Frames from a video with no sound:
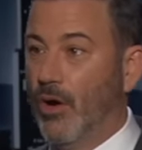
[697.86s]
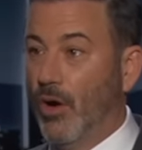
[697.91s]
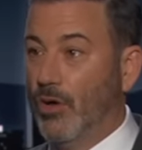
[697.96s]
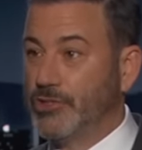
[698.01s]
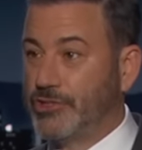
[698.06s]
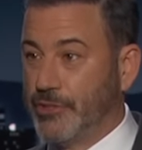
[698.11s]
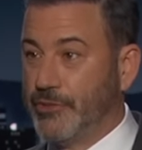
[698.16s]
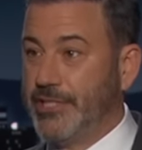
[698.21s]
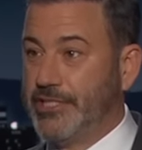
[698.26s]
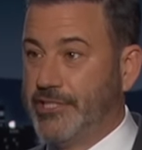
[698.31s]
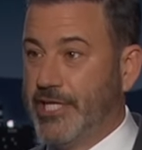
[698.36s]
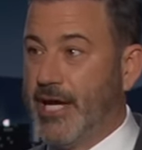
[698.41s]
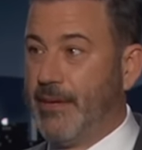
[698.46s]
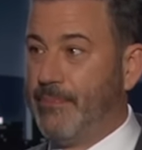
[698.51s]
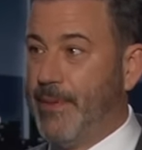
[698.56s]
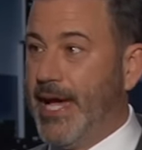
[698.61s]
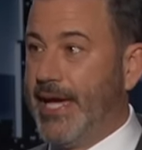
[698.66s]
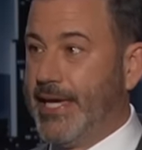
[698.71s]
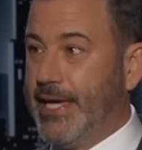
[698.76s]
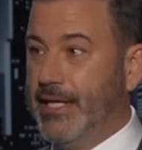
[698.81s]
Oh, should we check
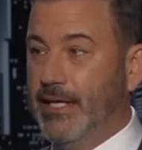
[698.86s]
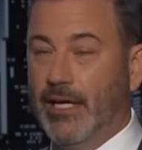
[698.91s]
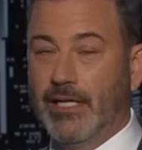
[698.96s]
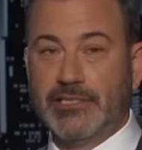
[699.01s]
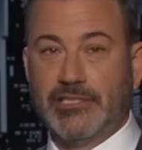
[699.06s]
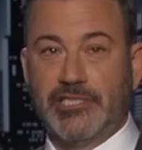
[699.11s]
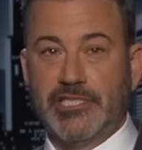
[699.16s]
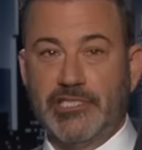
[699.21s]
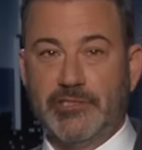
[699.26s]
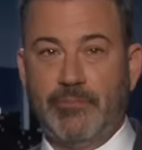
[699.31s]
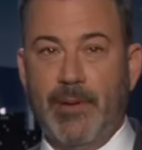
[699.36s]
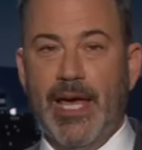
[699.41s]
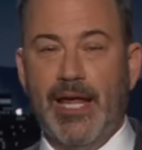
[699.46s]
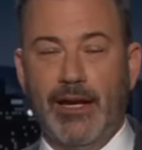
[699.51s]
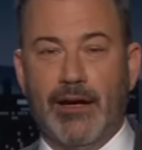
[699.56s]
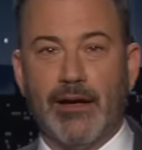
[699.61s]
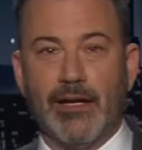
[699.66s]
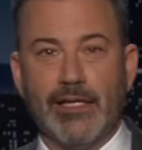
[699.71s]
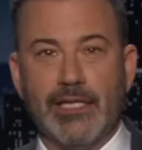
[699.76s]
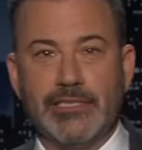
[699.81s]
back in on C-SPAN?
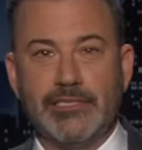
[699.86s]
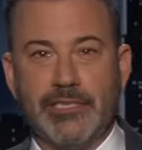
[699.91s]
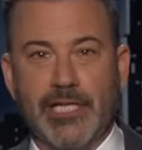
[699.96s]
All right, let's